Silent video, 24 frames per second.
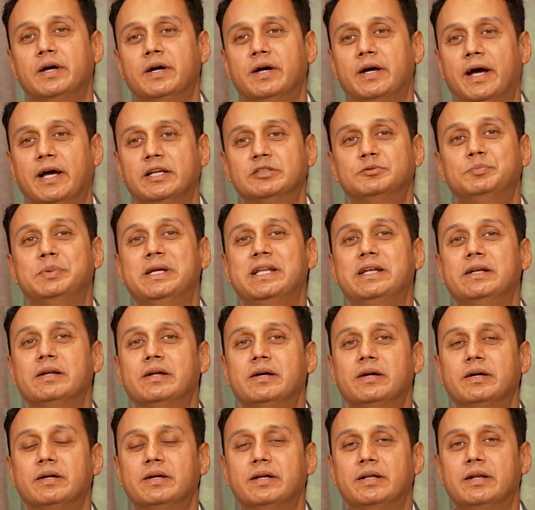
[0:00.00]
has been
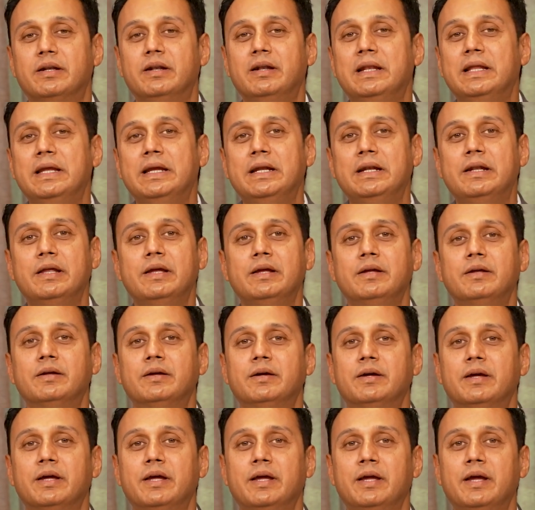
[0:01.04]
leading
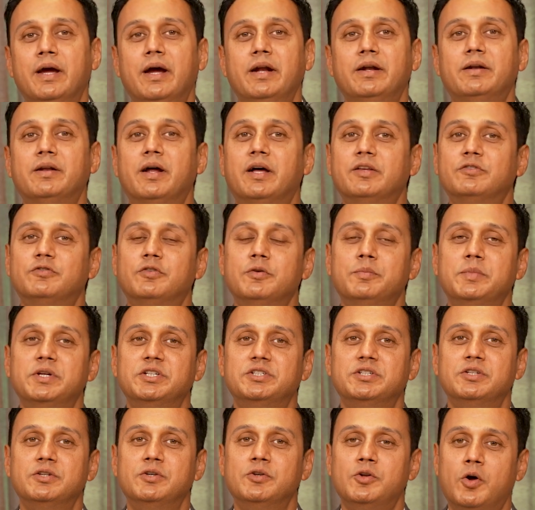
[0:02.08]
AI
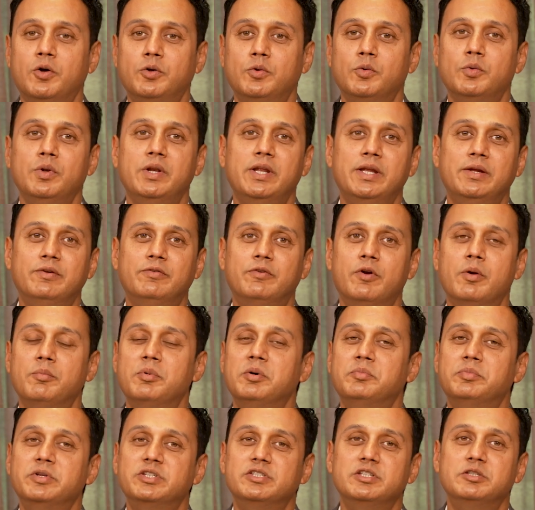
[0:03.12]
transformation, not only from a
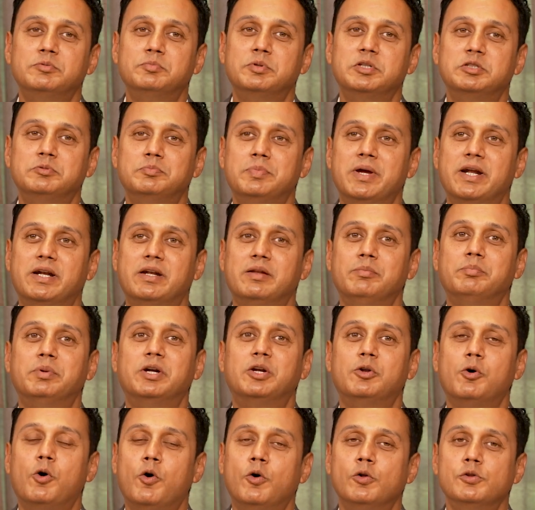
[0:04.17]
business perspective, but
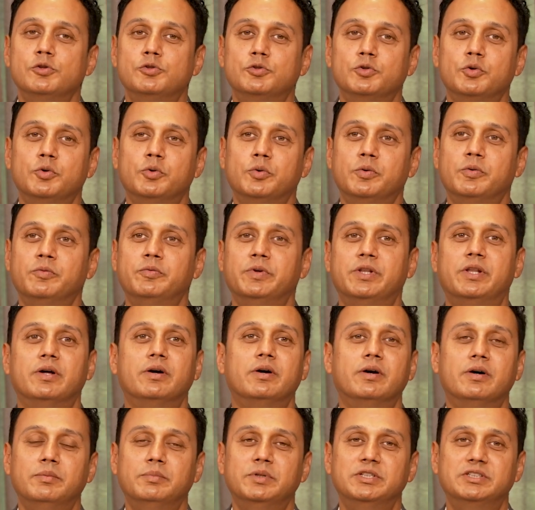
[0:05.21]
also with the
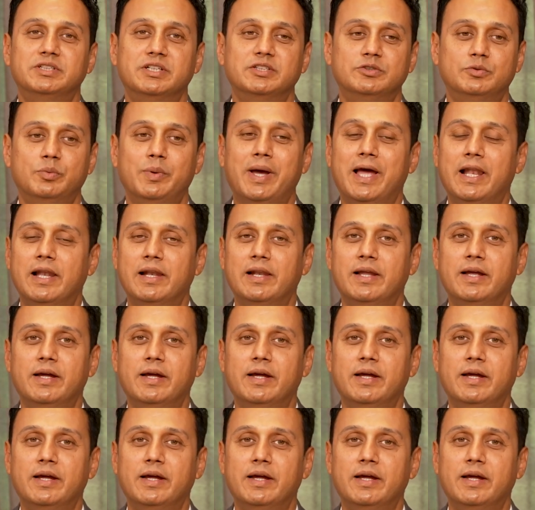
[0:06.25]
governments as well.